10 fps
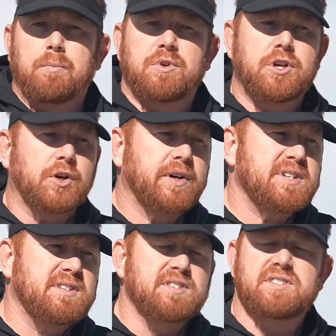I'm
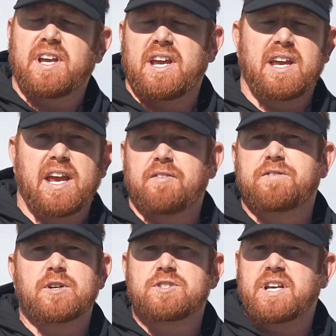curious to see if
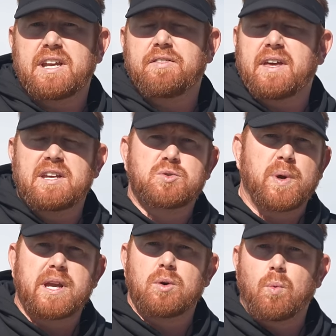there's any things
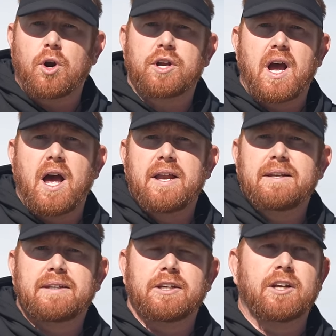we can work on.
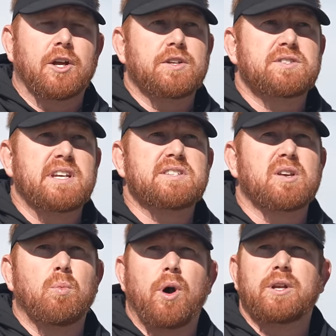You know, you see
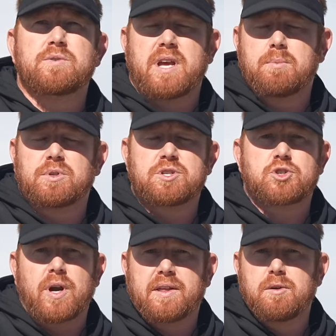someone who's able to
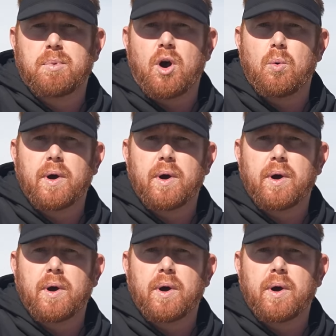strike the ball